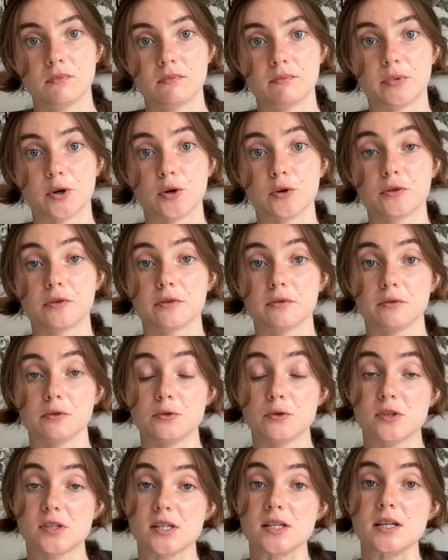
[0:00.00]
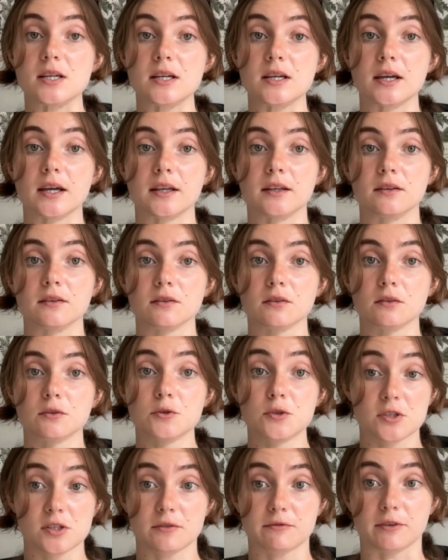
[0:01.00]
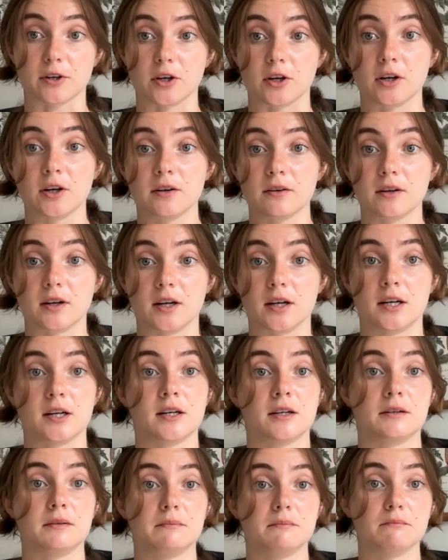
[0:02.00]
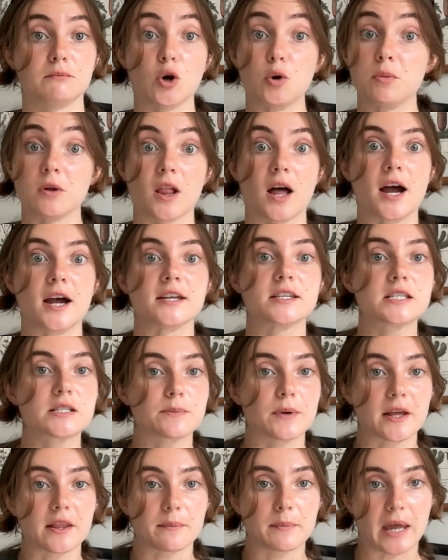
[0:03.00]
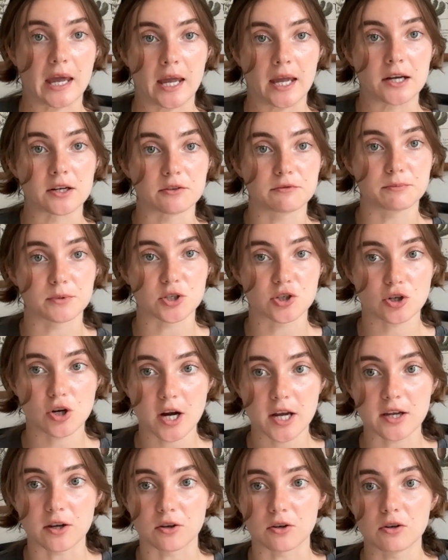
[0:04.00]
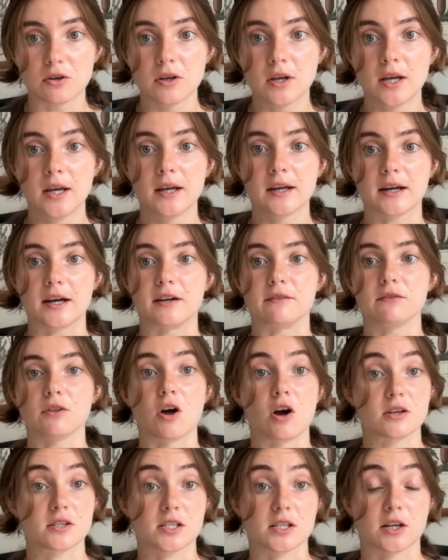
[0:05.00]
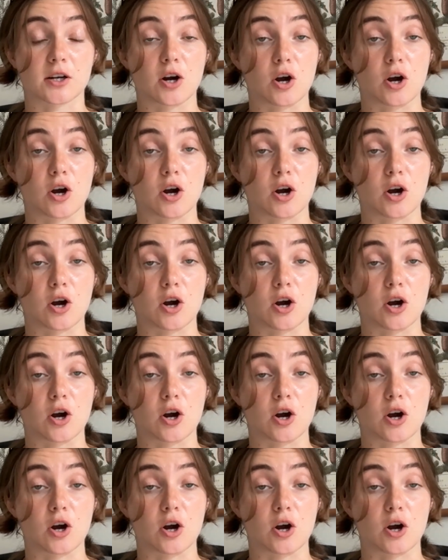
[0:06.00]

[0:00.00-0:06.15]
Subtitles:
Both Lucy and Lucifer, mobilized by the pain of betrayal, kind of lost their